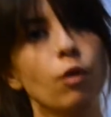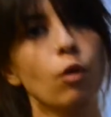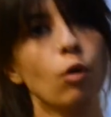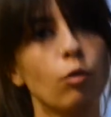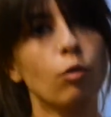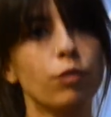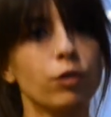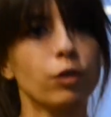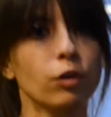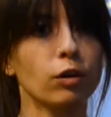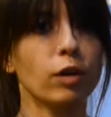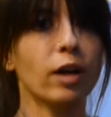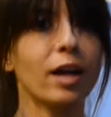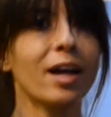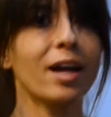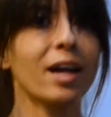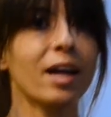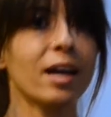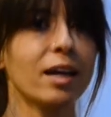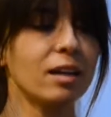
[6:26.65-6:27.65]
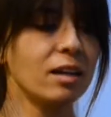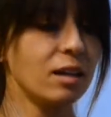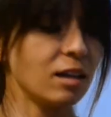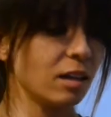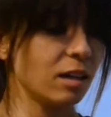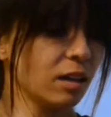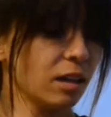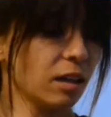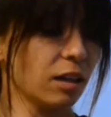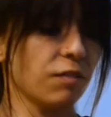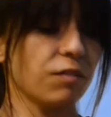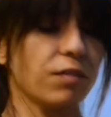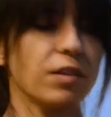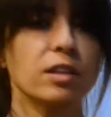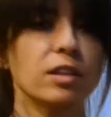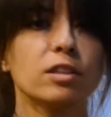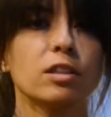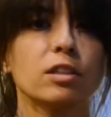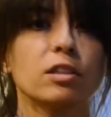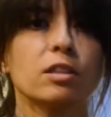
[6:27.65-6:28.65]
over your head.
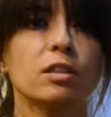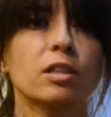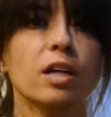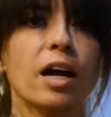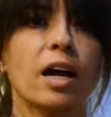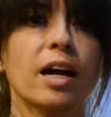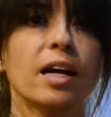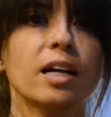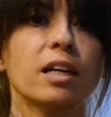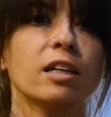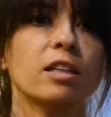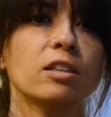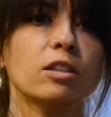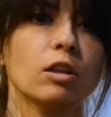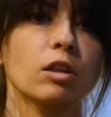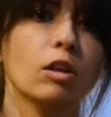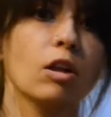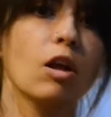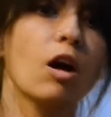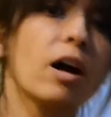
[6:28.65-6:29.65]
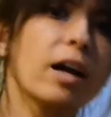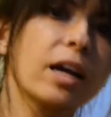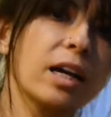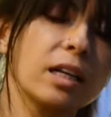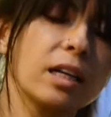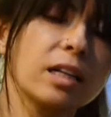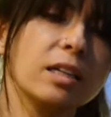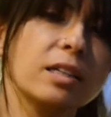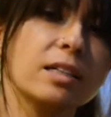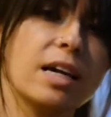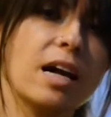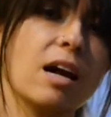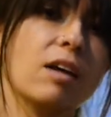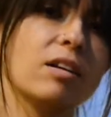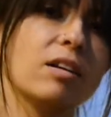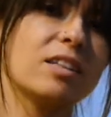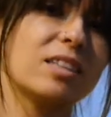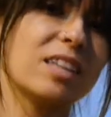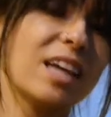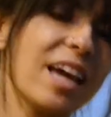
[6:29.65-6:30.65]
This is tight and it's locking it
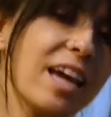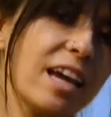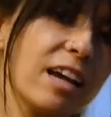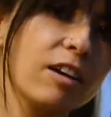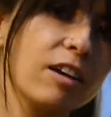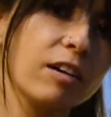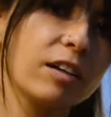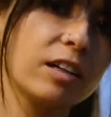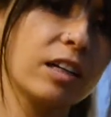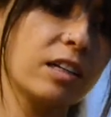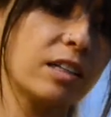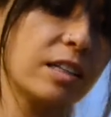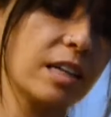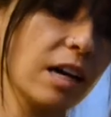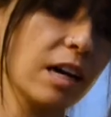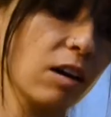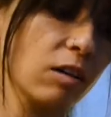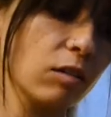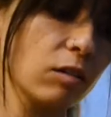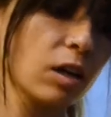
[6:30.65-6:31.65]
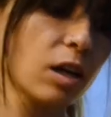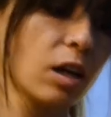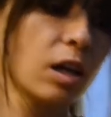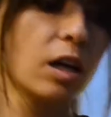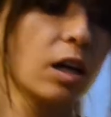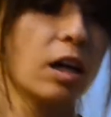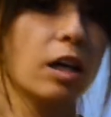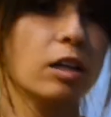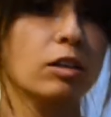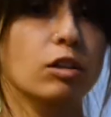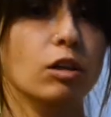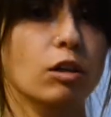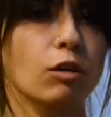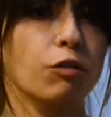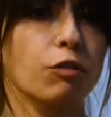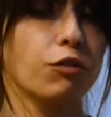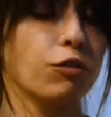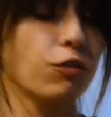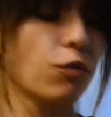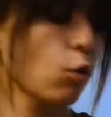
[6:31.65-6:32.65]
down, it's anchoring it down. It's going to
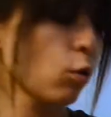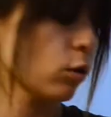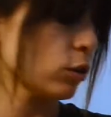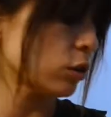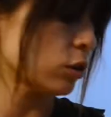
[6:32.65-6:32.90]
force